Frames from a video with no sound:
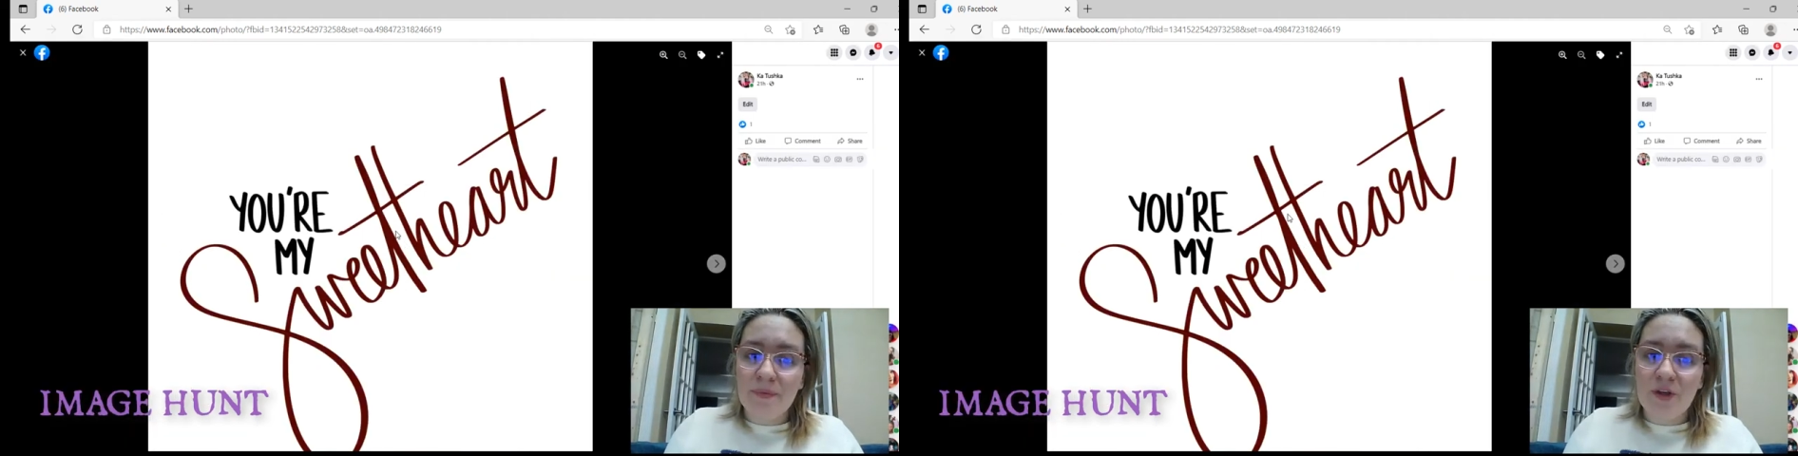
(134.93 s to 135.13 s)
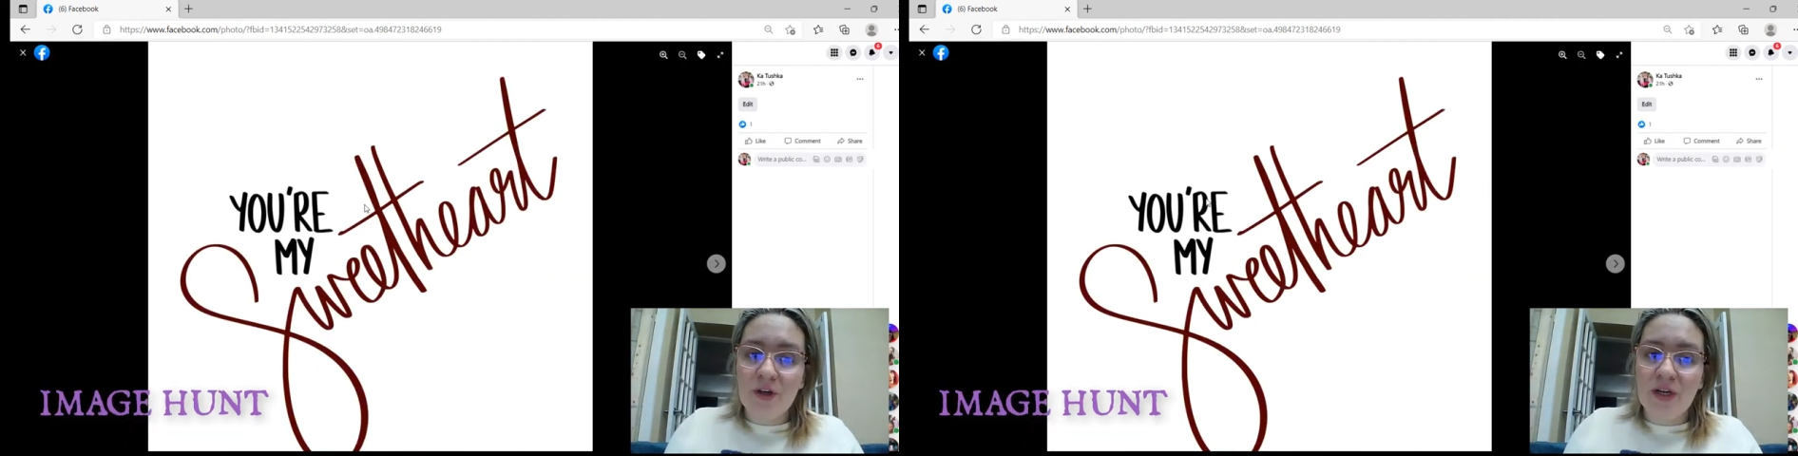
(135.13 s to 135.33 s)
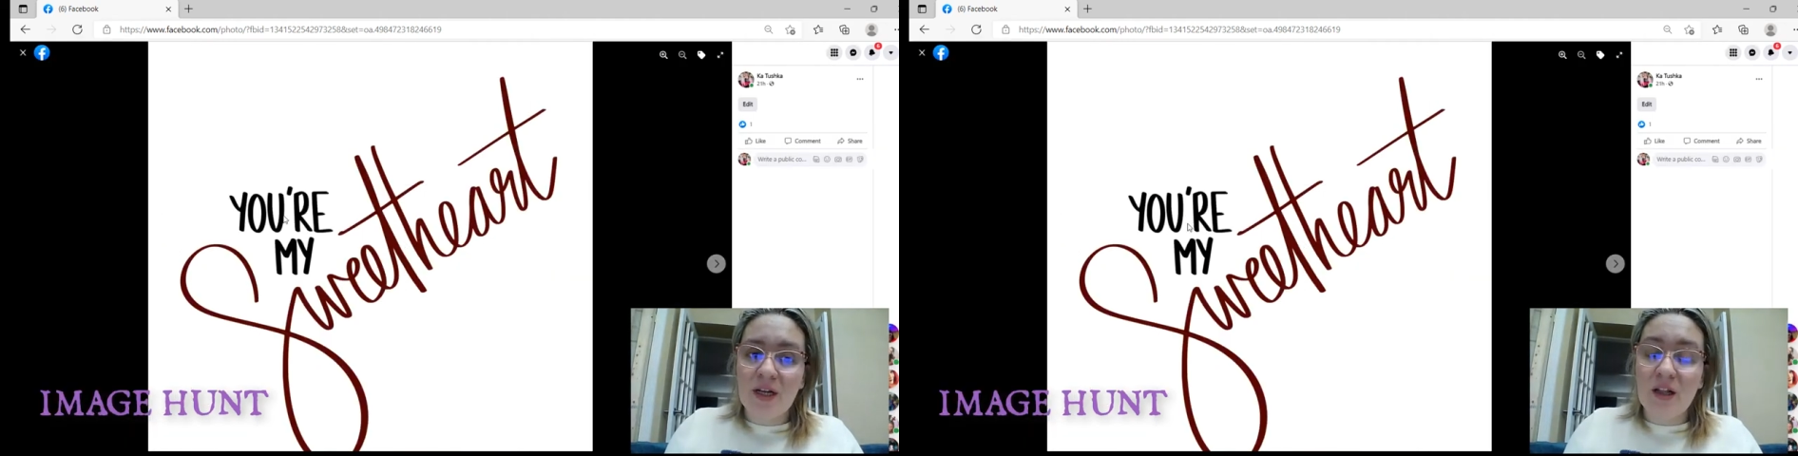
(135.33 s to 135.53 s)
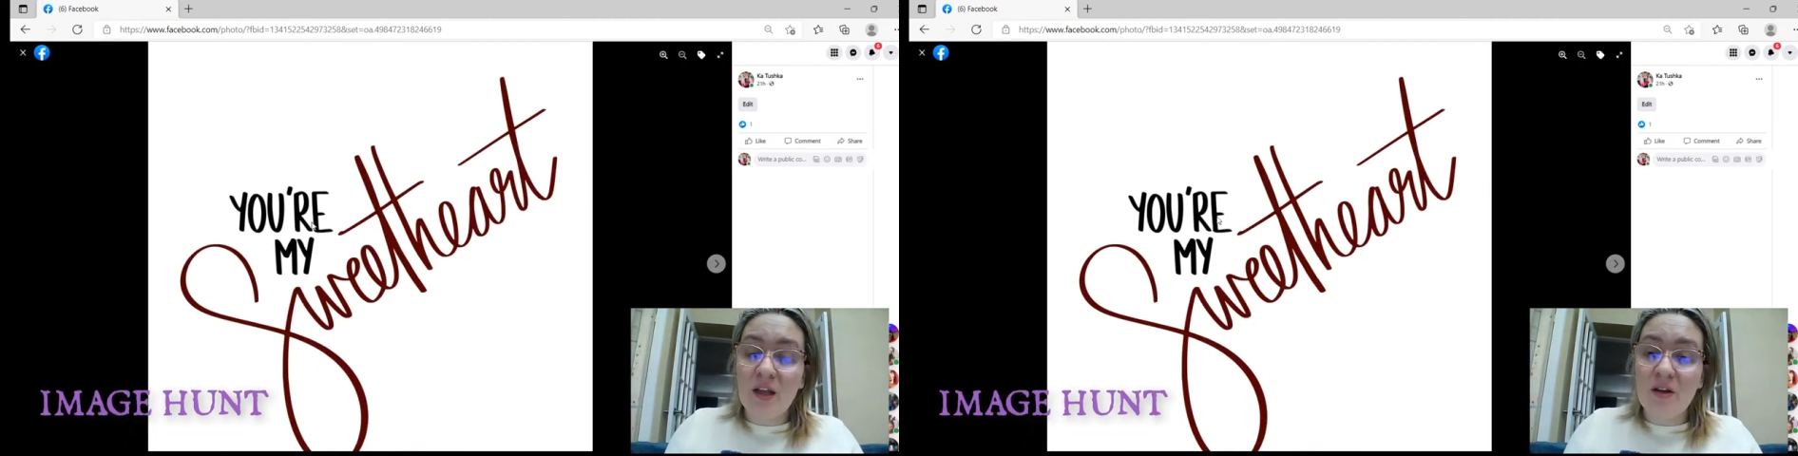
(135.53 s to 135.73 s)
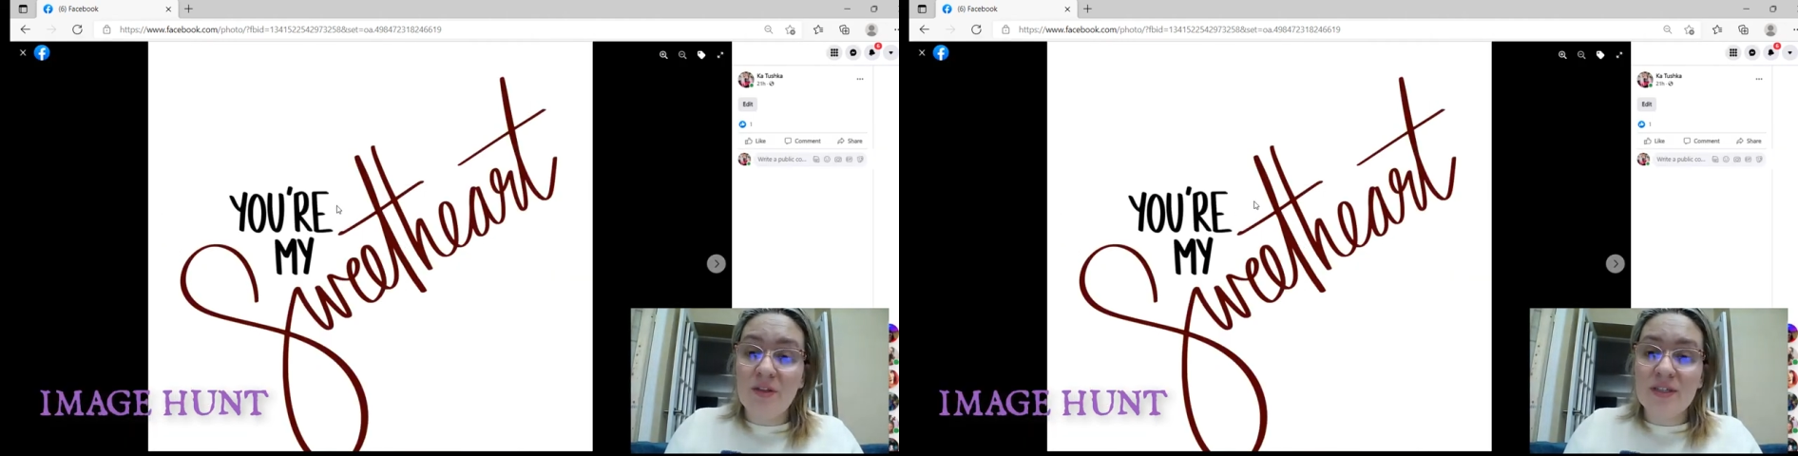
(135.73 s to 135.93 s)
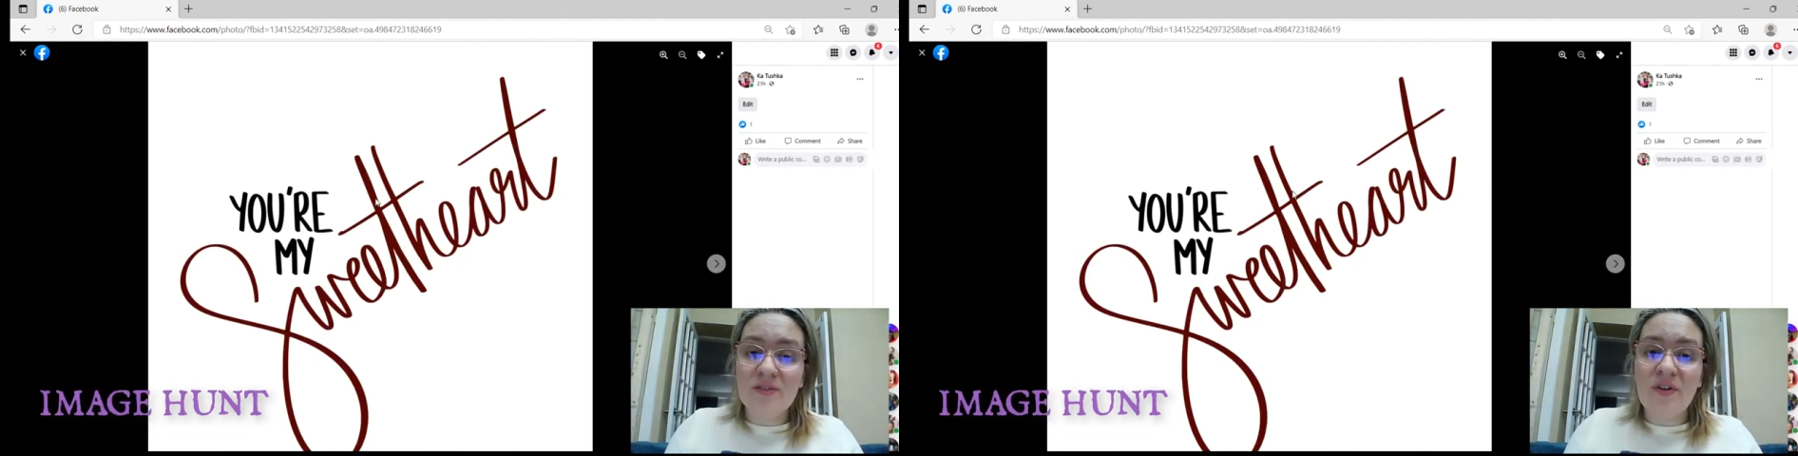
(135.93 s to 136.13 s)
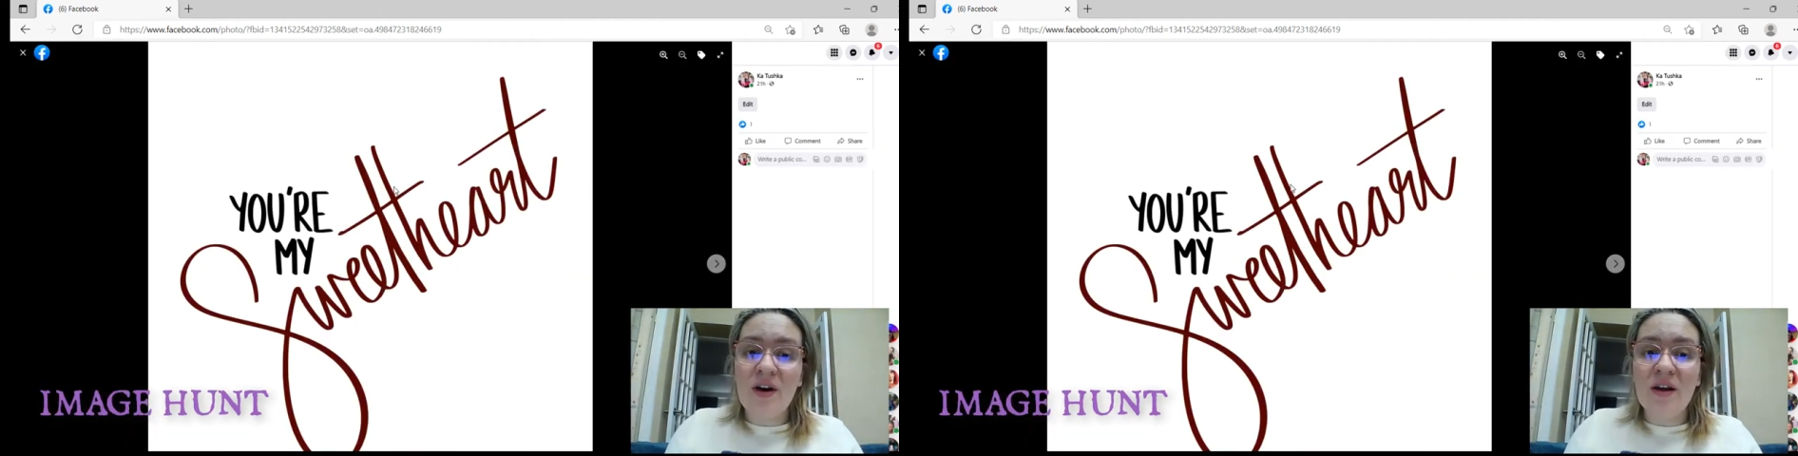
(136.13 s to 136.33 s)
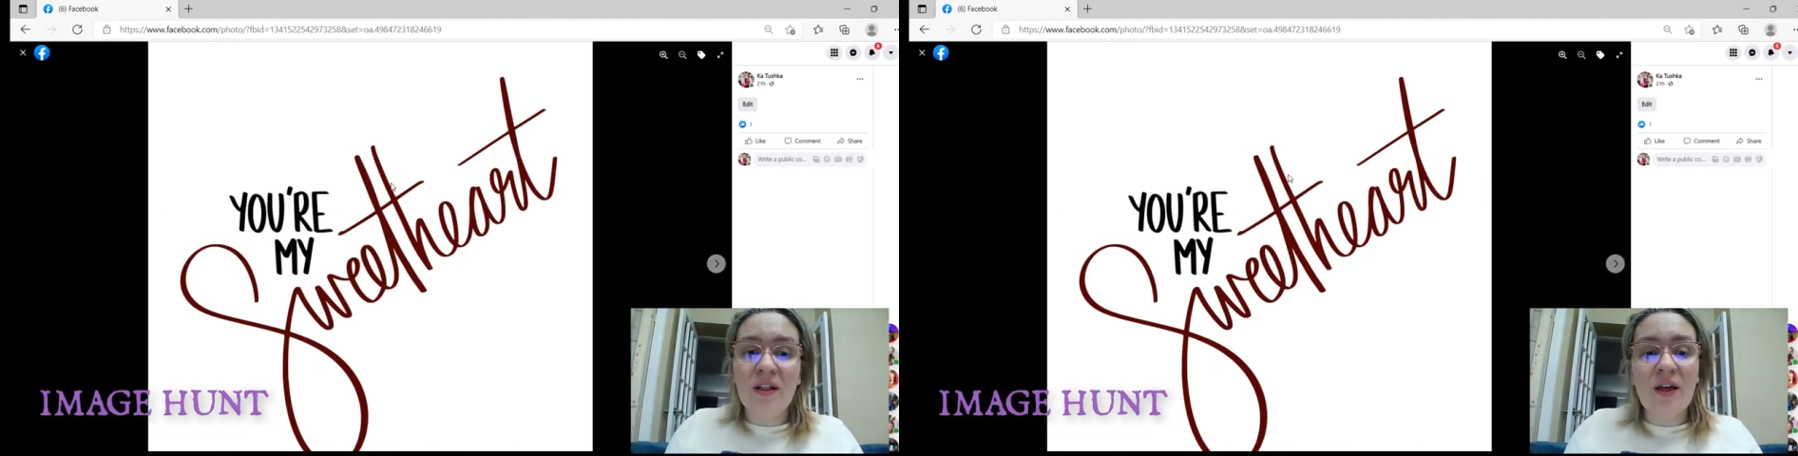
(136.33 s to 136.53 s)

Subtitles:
You're going to click on this file,